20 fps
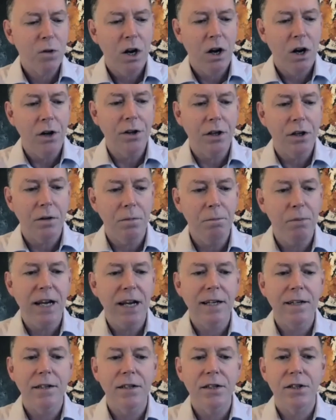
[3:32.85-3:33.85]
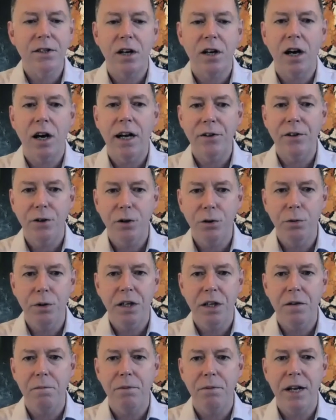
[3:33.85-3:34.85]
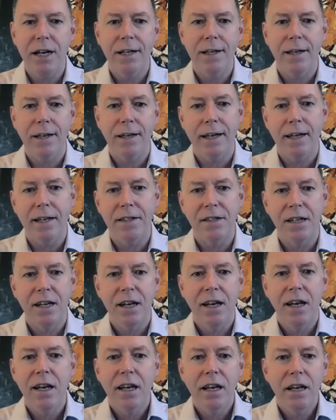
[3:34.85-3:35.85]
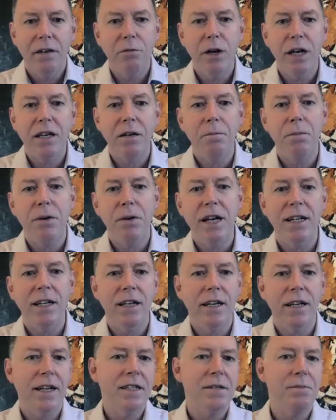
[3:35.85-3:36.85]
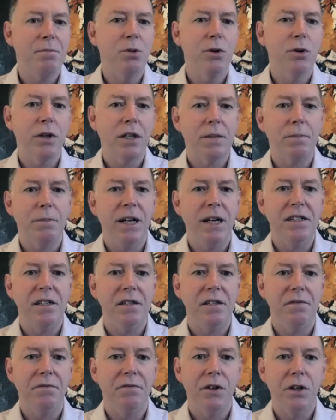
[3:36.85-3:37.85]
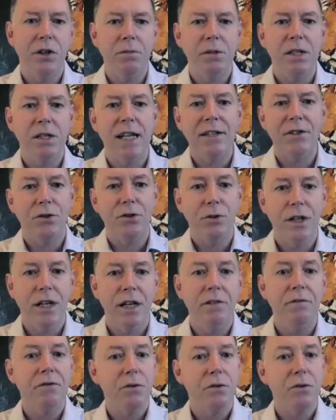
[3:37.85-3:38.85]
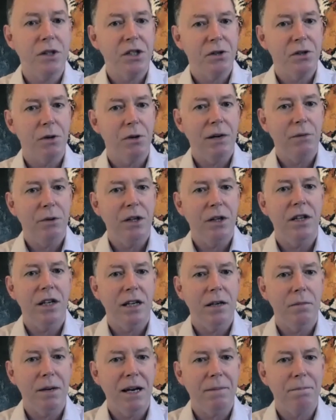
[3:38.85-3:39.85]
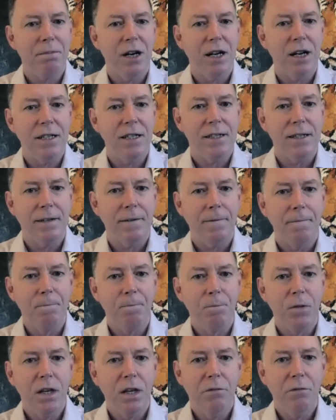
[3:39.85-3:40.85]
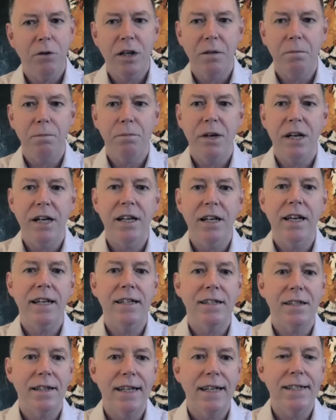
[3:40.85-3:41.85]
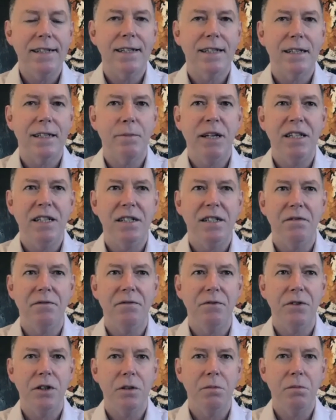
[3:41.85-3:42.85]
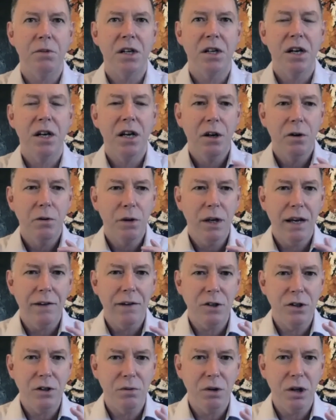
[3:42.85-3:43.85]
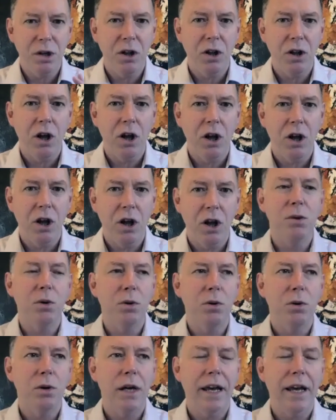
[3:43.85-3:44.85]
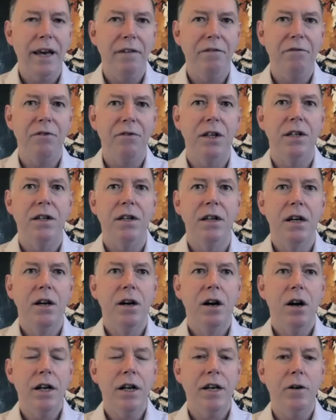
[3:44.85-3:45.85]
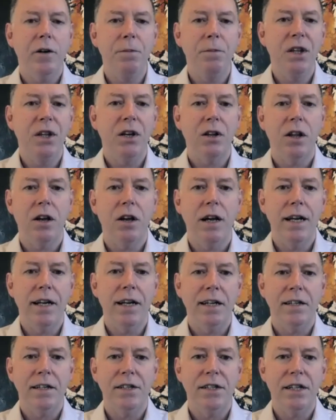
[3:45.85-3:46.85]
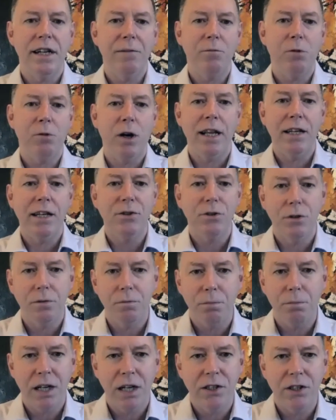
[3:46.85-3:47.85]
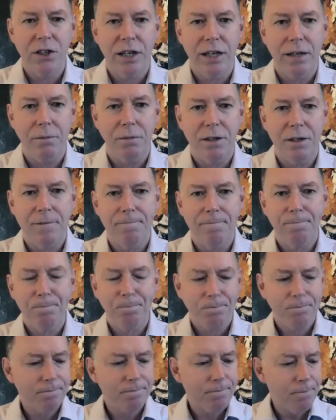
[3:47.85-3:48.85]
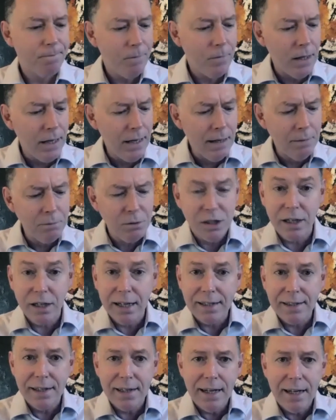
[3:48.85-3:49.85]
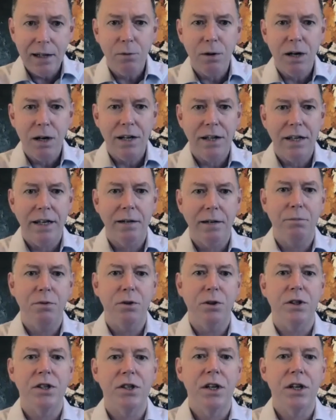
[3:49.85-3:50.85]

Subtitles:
On the competitor side, who are we competing against? If we're competing against more expensive firms, that should influence the way we think about pricing. If we're competing against less expensive firms, we have to do a lot more effort on helping the client understand why they shouldn't buy cheap. So that's another one of the inputs.